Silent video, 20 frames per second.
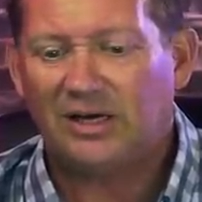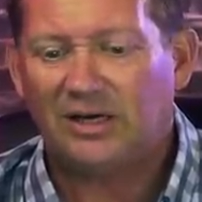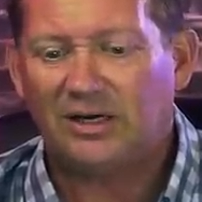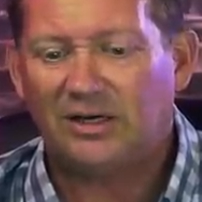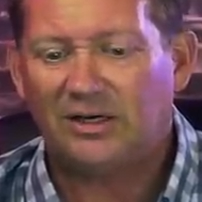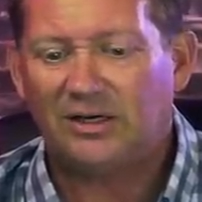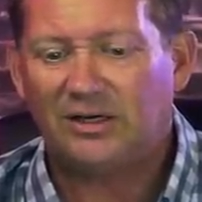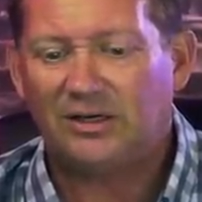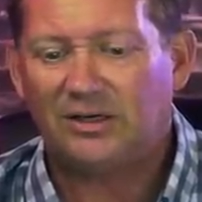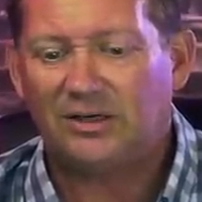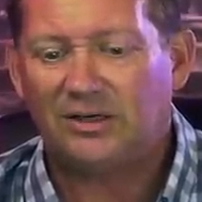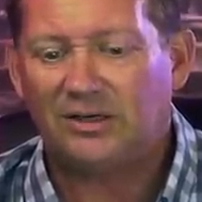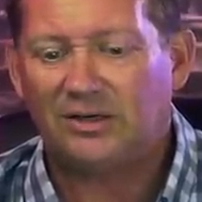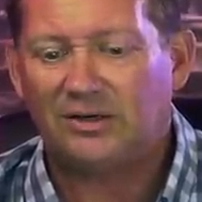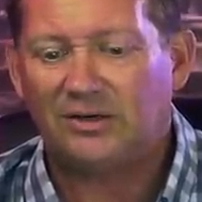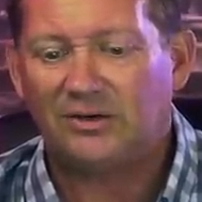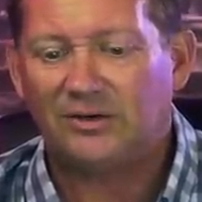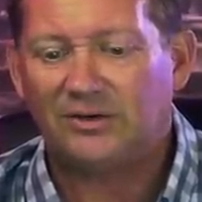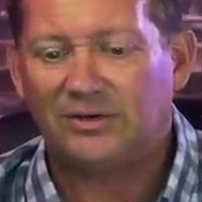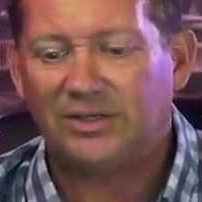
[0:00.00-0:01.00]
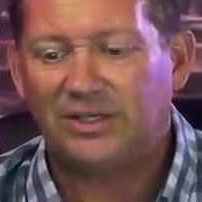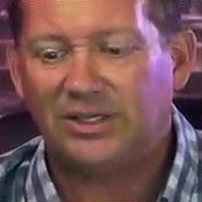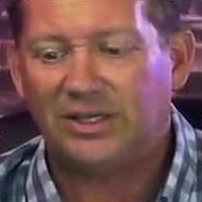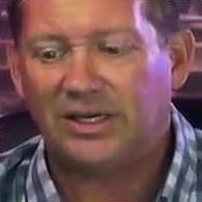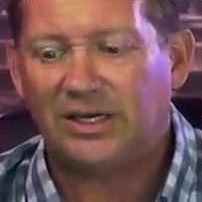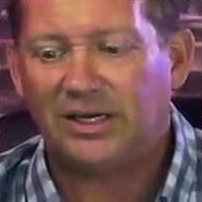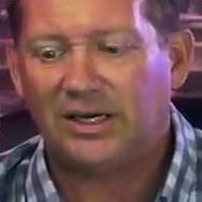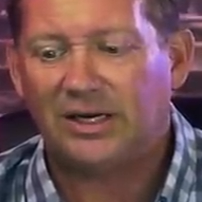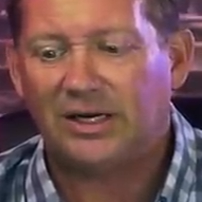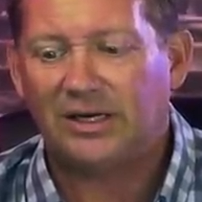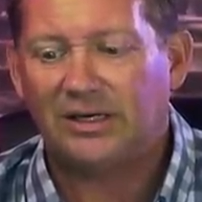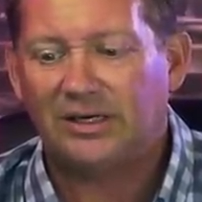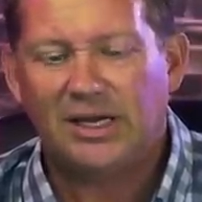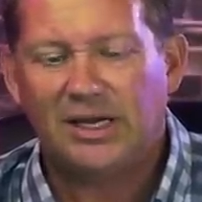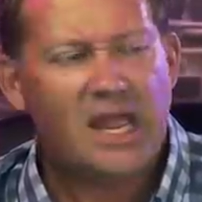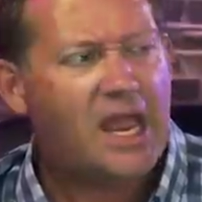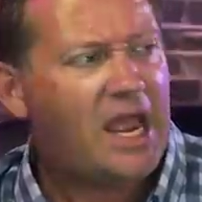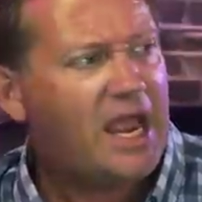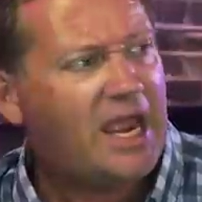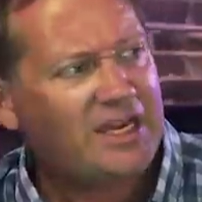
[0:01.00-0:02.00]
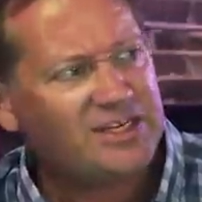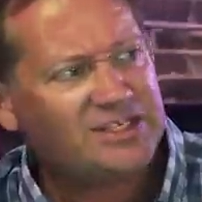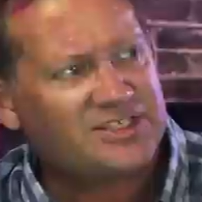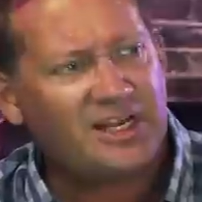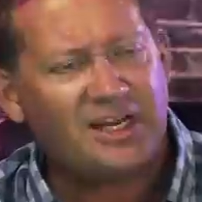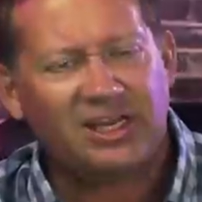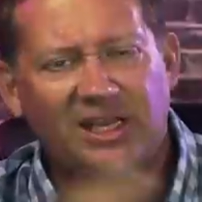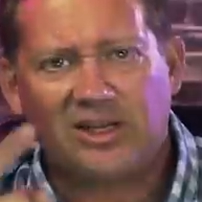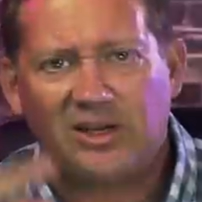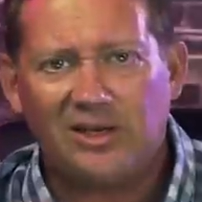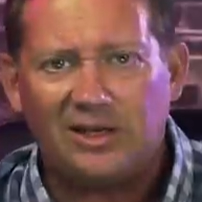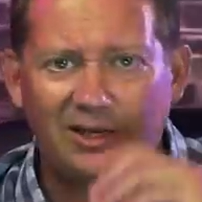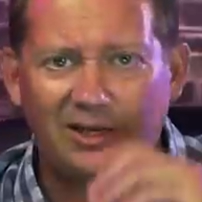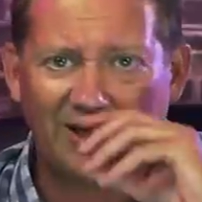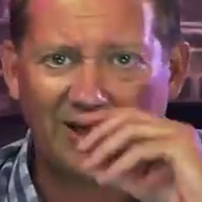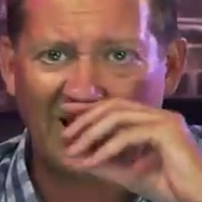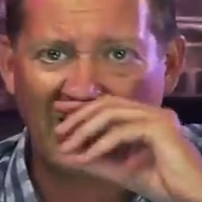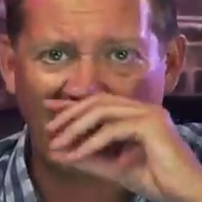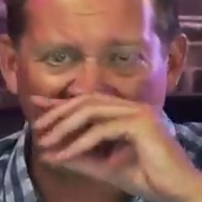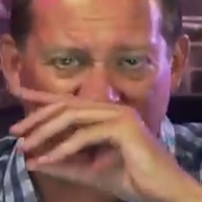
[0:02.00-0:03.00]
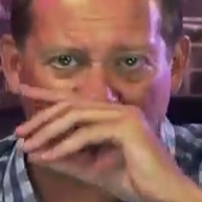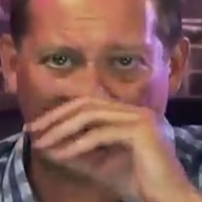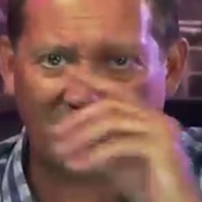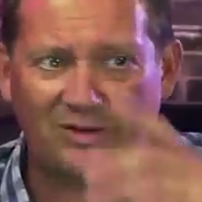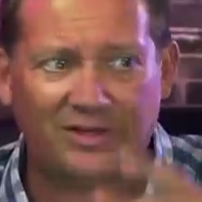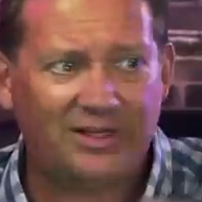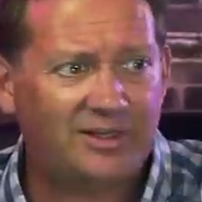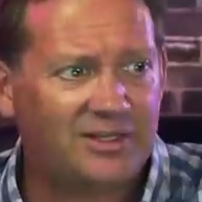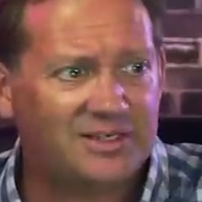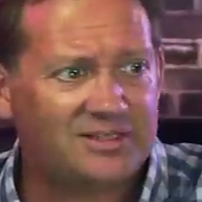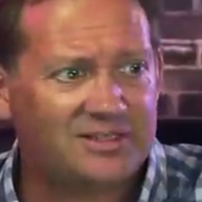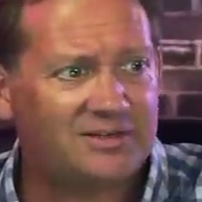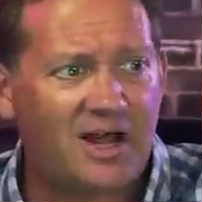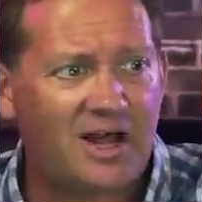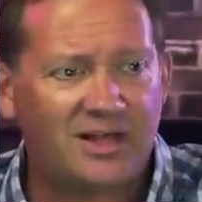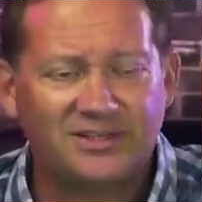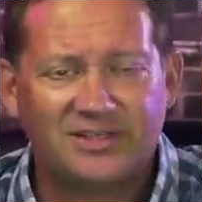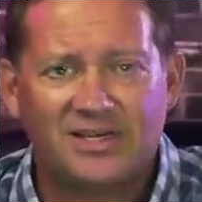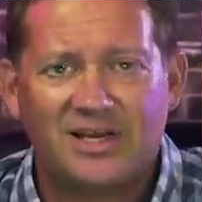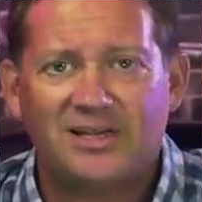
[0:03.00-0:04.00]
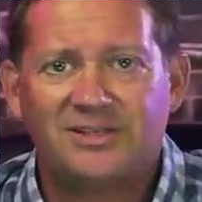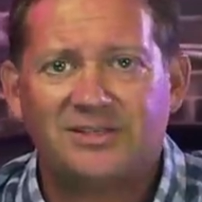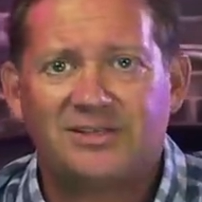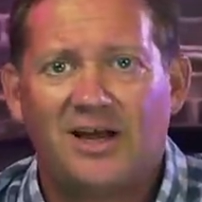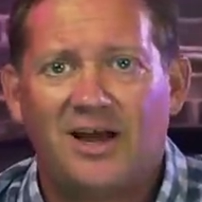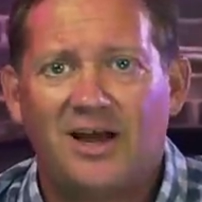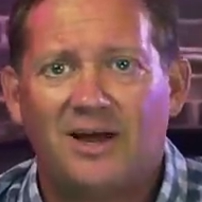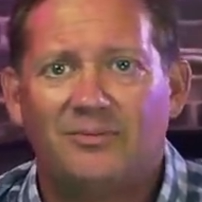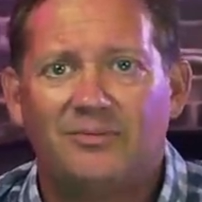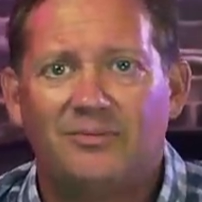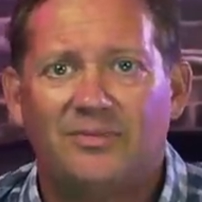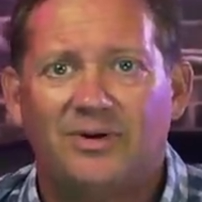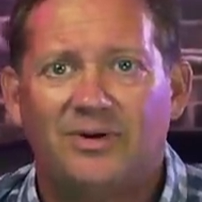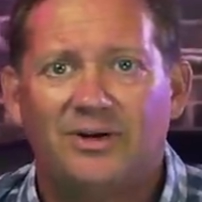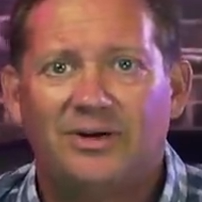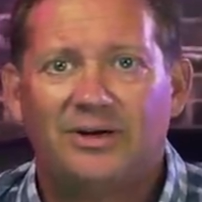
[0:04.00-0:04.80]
Oh, yeah. Hey, city, you need to come in and clean this nonsense up.